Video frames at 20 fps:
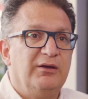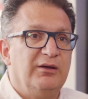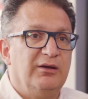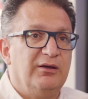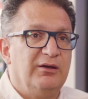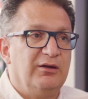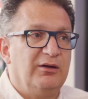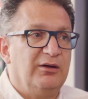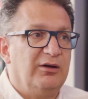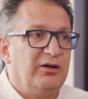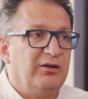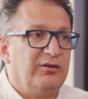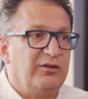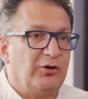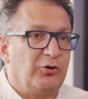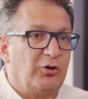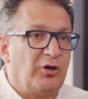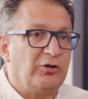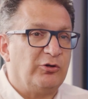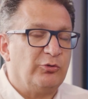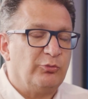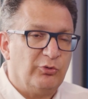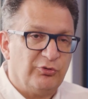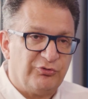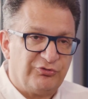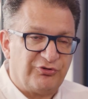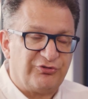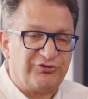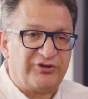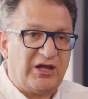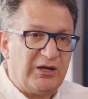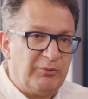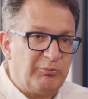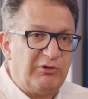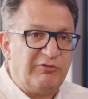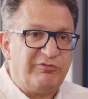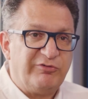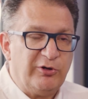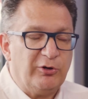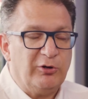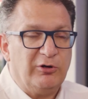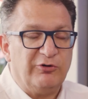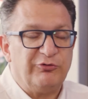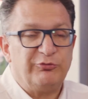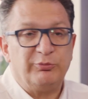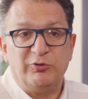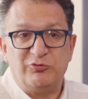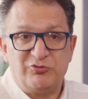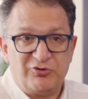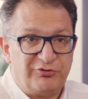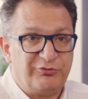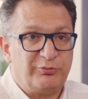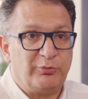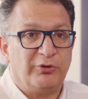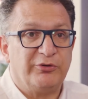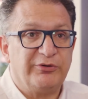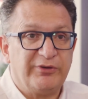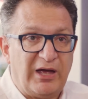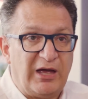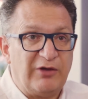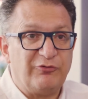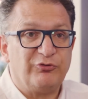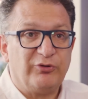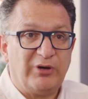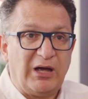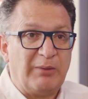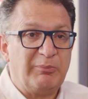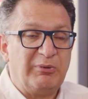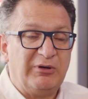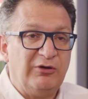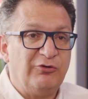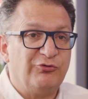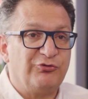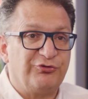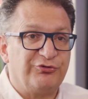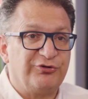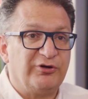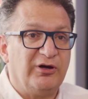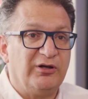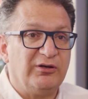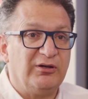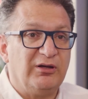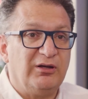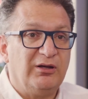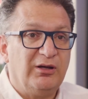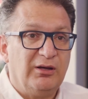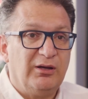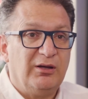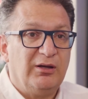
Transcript: They're going towards sustainable fuels, which is what has to happen in society